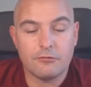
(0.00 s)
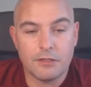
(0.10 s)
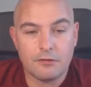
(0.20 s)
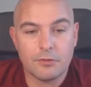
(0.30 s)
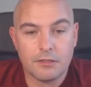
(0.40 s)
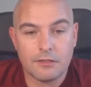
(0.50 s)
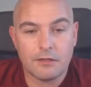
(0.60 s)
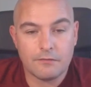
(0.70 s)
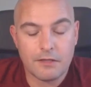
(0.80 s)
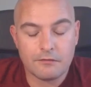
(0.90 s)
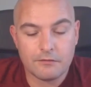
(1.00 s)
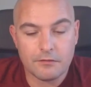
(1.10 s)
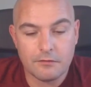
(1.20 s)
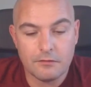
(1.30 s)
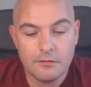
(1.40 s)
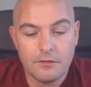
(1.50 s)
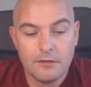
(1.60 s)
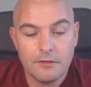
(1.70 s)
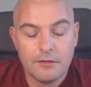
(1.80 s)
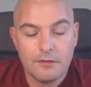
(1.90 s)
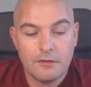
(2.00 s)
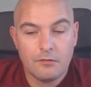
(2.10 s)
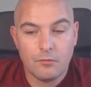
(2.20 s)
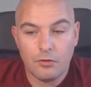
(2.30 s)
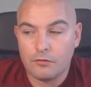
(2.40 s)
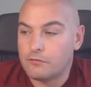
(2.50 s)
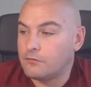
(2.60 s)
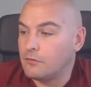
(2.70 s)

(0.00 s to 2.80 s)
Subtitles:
really quickly in Afghanistan was the